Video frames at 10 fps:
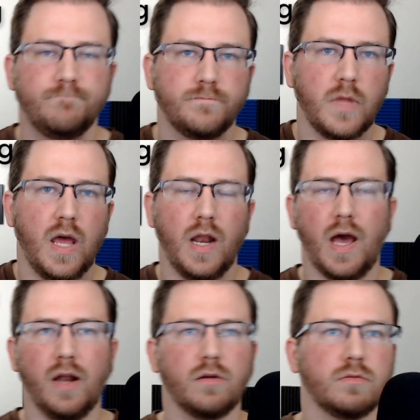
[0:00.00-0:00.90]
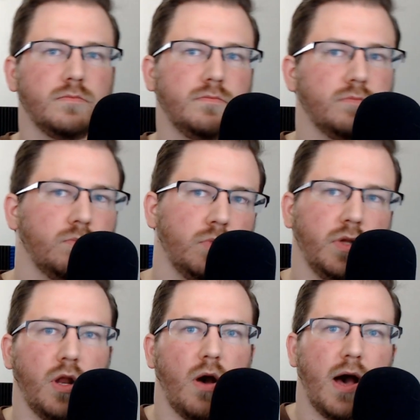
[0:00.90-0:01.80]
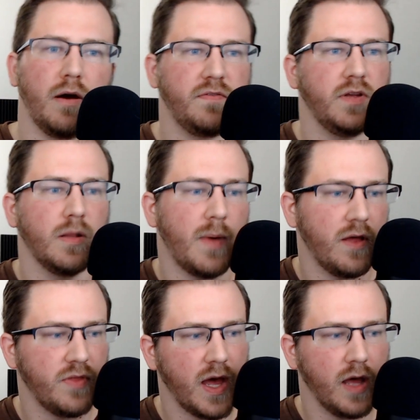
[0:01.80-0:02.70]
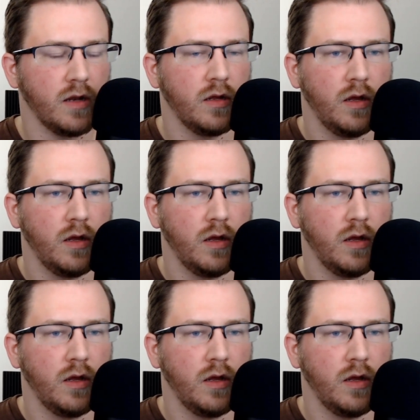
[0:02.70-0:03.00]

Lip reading: And I don't really know how I feel about that.